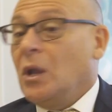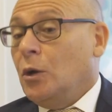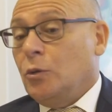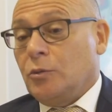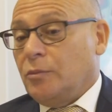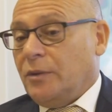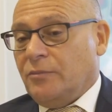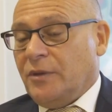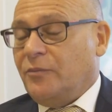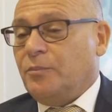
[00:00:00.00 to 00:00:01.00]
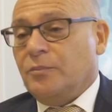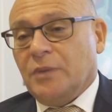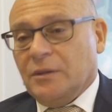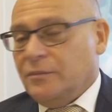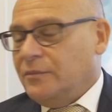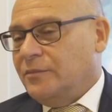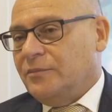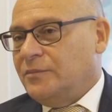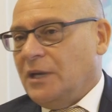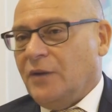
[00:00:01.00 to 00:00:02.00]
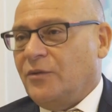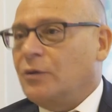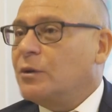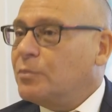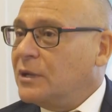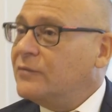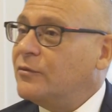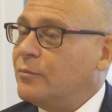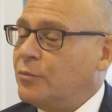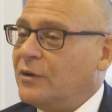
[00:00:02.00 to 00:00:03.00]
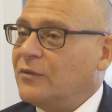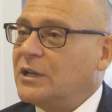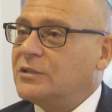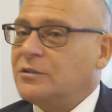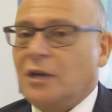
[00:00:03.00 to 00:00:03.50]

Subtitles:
Look, we've been, you know, very privileged.